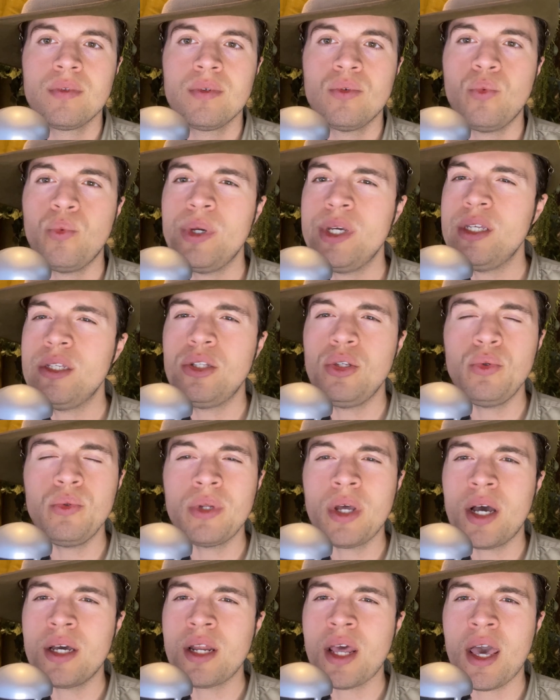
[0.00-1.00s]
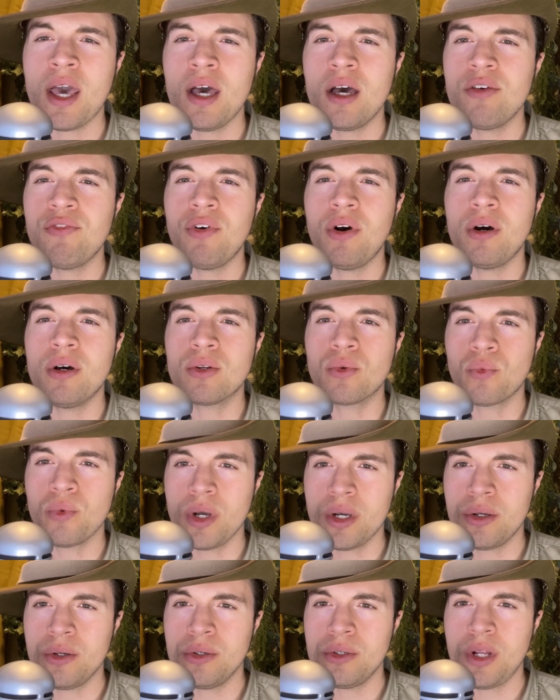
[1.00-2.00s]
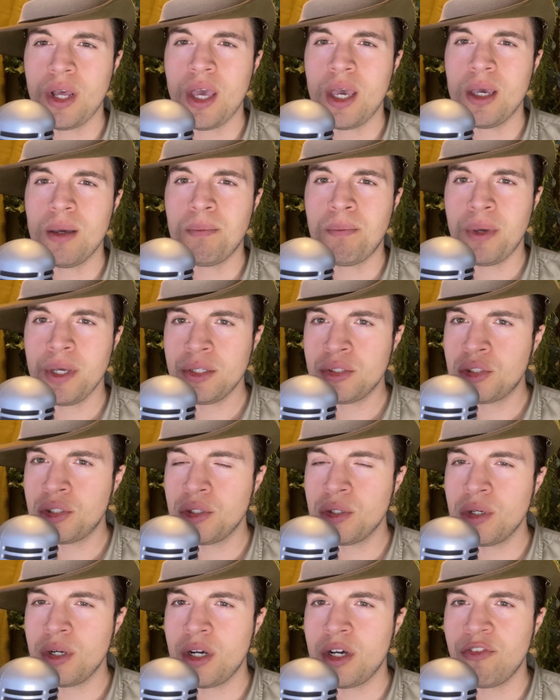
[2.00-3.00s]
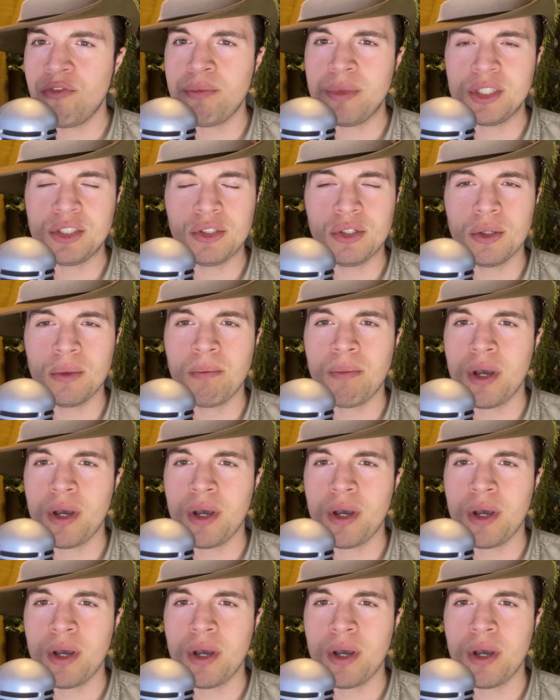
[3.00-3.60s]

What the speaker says: We do not have on record a picture of Mr.